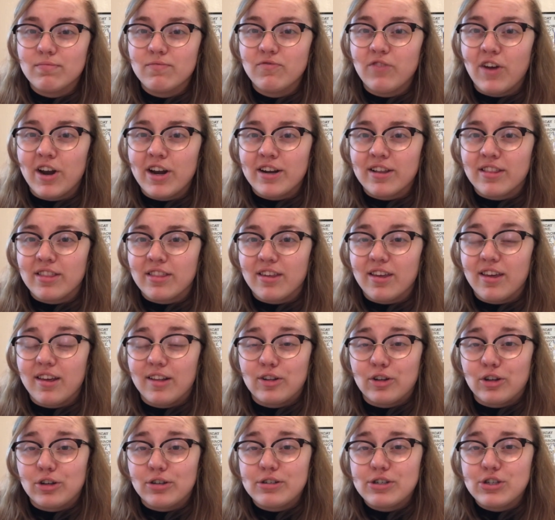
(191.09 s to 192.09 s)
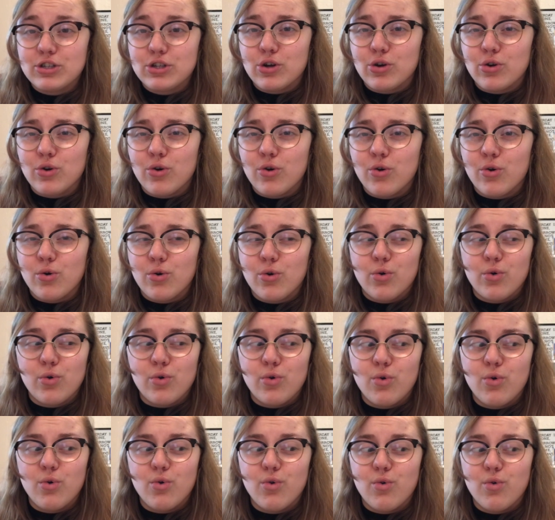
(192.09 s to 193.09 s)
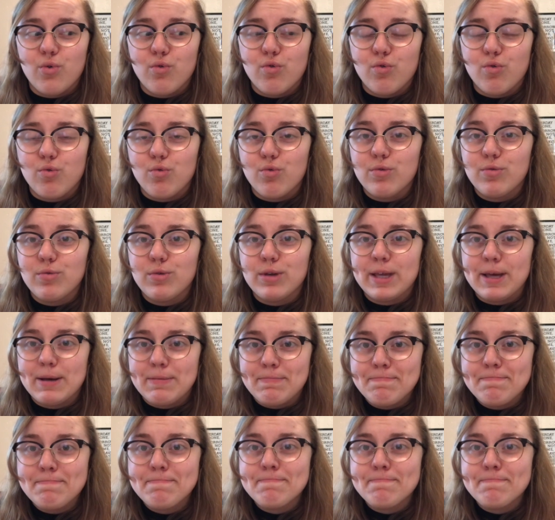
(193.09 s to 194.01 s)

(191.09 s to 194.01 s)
finding the killer, so yep.